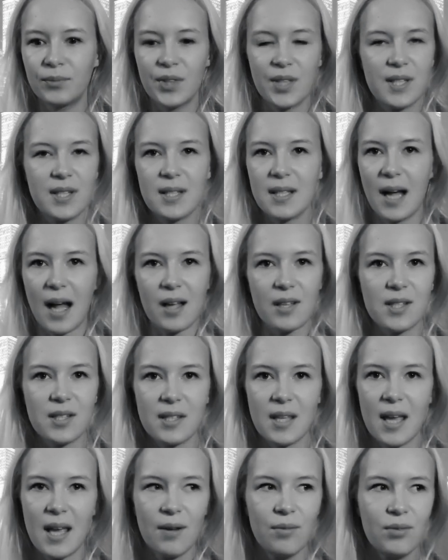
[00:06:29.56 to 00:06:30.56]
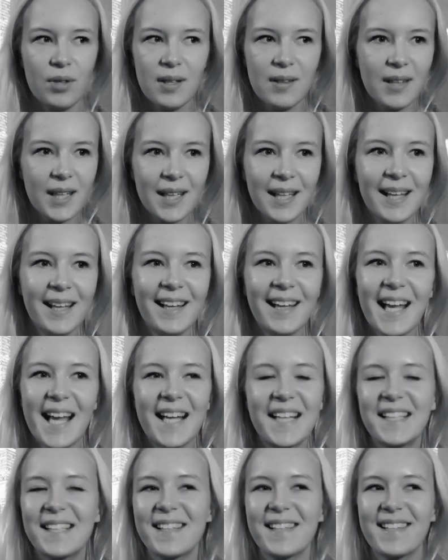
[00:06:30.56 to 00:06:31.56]
discussed everything
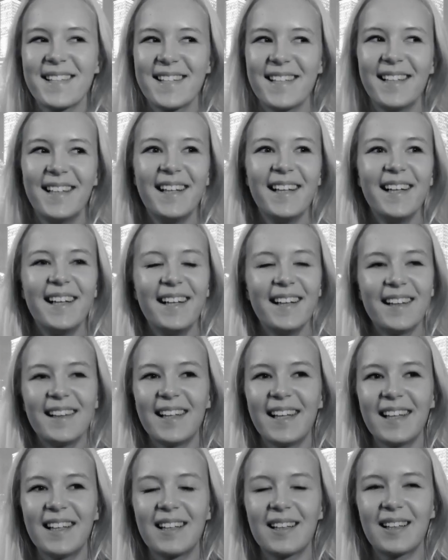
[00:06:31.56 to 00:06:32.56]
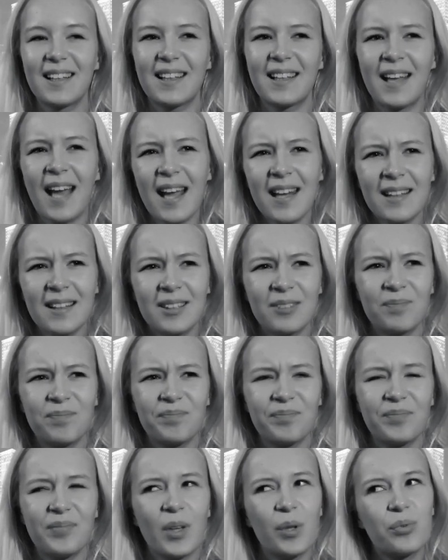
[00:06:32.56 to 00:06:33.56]
and like kind
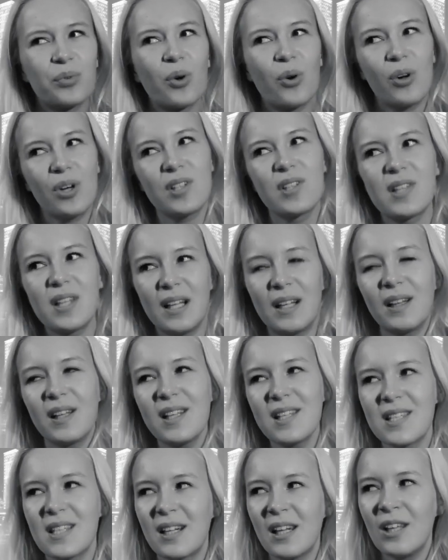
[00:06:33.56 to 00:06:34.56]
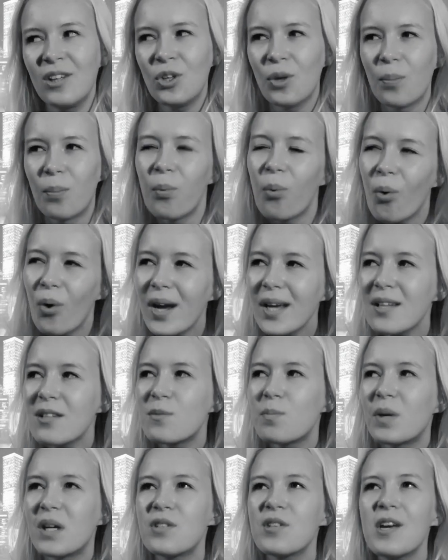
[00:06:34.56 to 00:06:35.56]
of course they're listening your
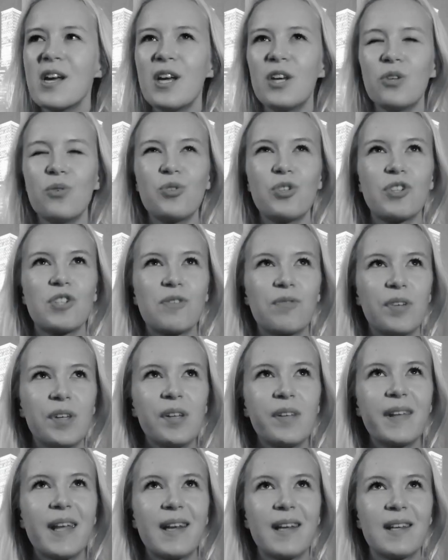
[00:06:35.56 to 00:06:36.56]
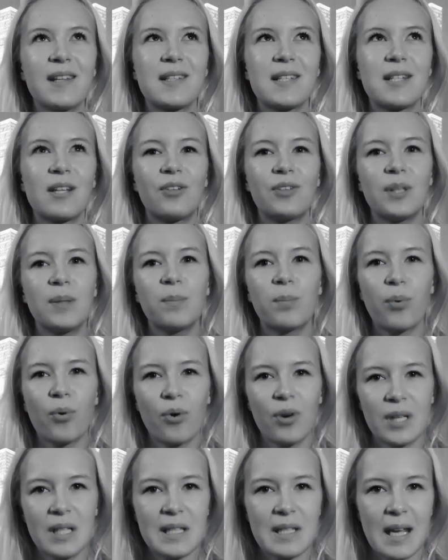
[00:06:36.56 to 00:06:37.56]
point, but you just feel that it's not
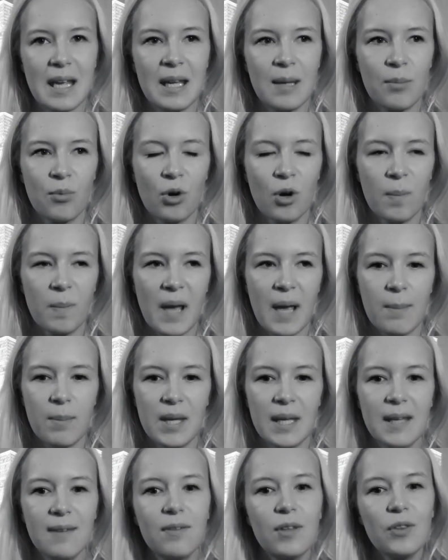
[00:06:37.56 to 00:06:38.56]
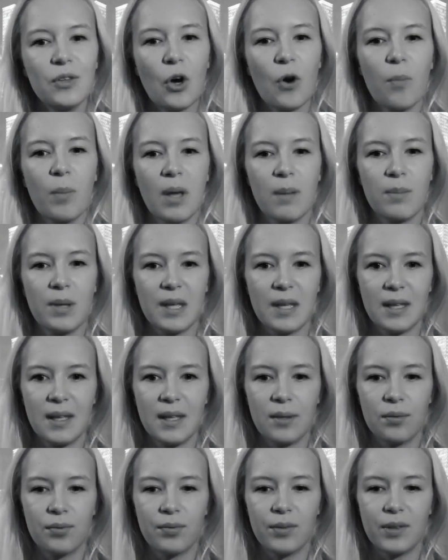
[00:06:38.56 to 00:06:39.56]
important anymore, maybe, even though
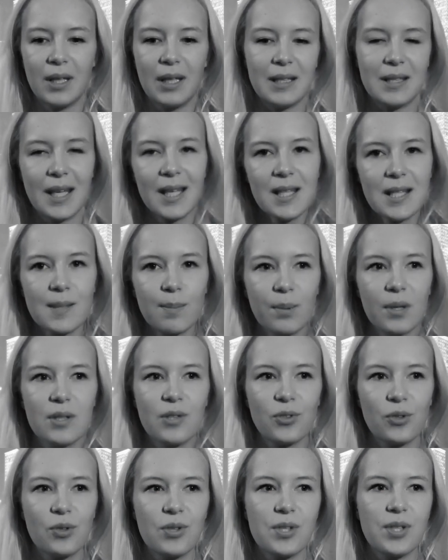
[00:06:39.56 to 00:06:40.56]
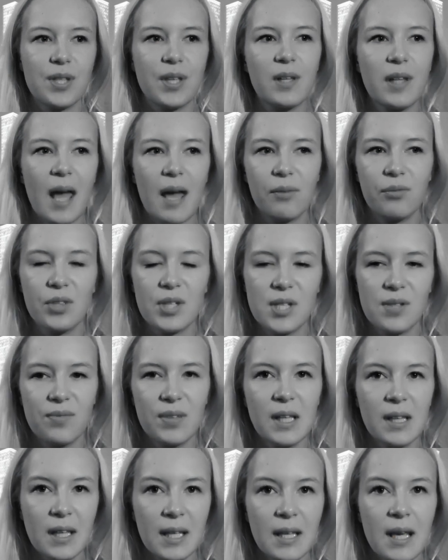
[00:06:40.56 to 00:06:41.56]
maybe if it is, but you still have this
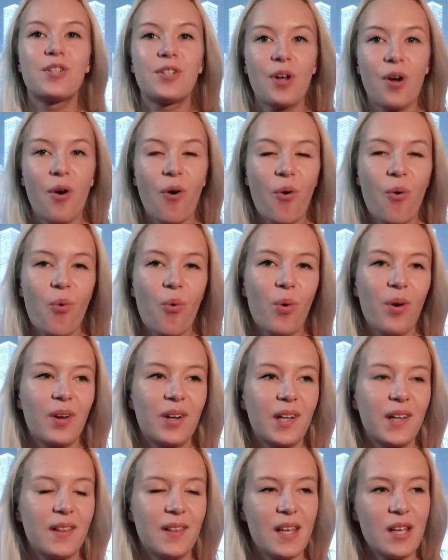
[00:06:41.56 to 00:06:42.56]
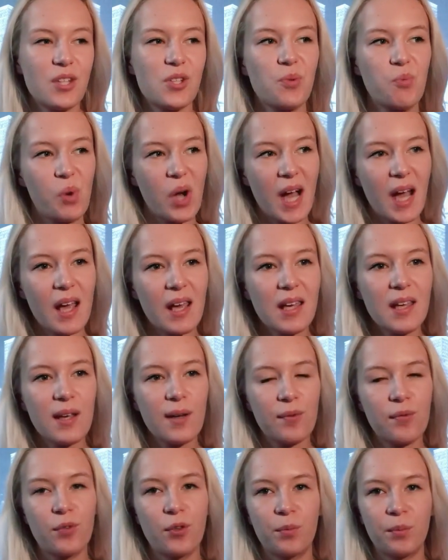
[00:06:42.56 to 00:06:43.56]
feeling. So that's why
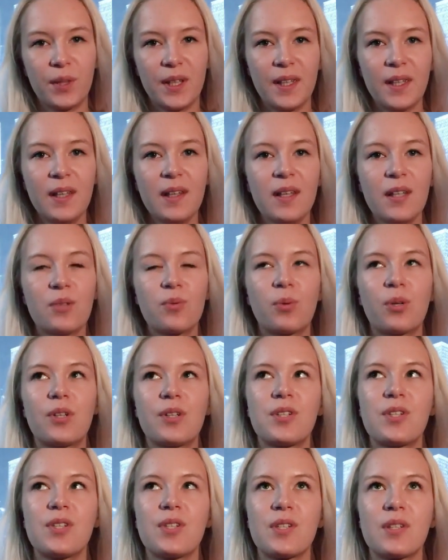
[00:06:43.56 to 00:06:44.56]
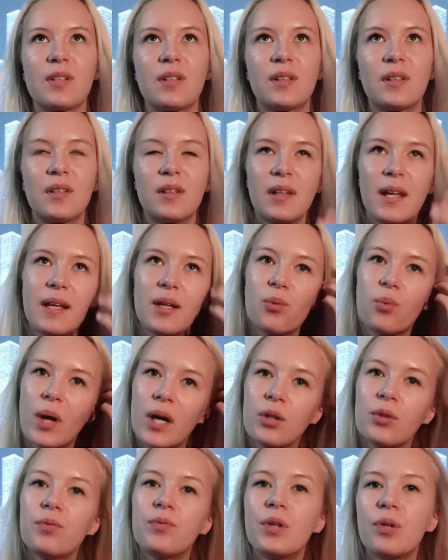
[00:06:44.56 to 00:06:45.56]
for me it was like
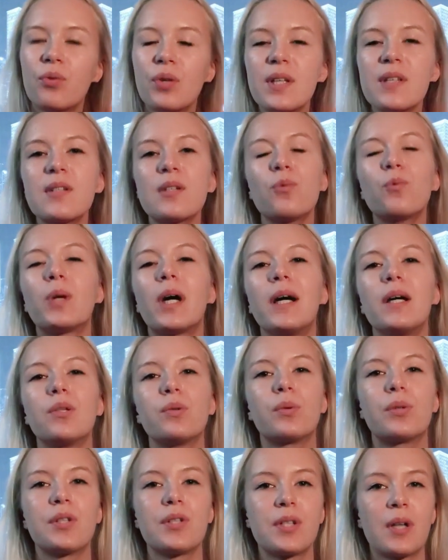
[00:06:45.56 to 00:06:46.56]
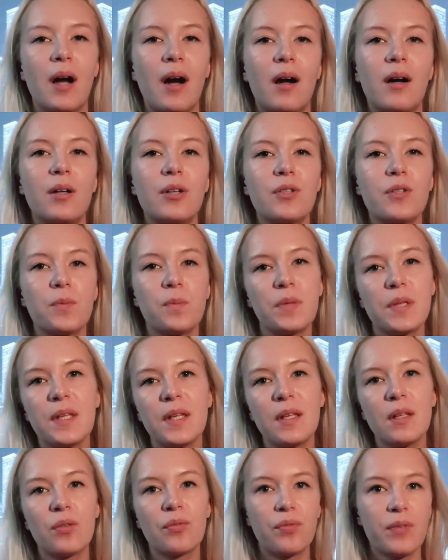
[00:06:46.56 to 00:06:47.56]
one of the reasons why it was hard to
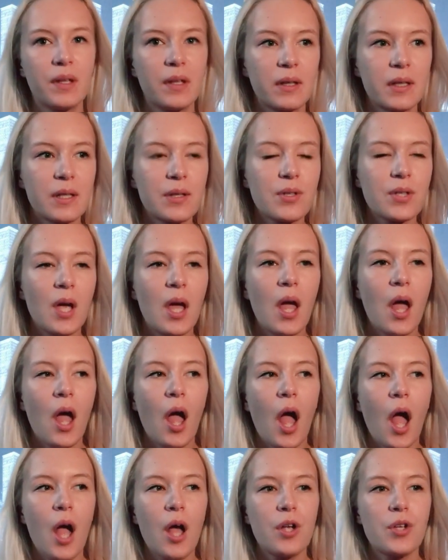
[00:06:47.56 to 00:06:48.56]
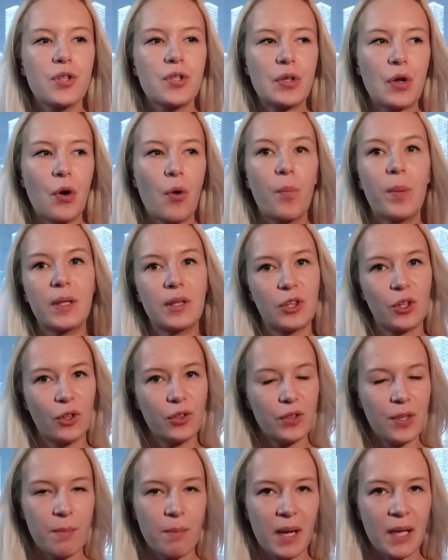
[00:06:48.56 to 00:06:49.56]
be in Finland. So, but
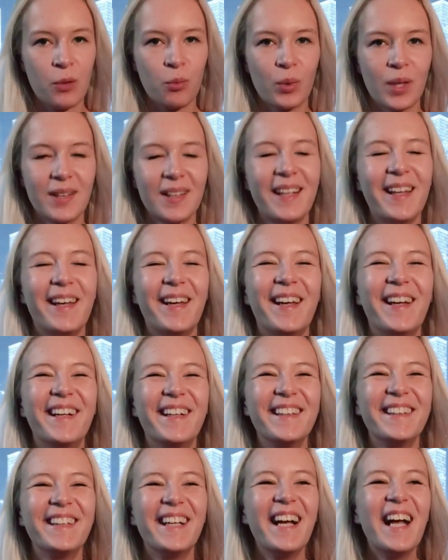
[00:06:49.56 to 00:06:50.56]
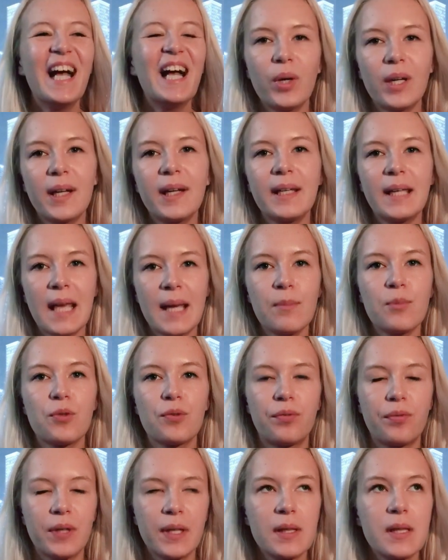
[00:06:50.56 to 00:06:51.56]
not the main one. When I came
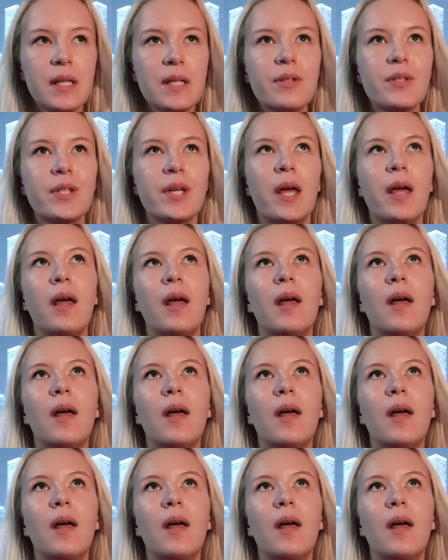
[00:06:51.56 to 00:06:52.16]
to Finland,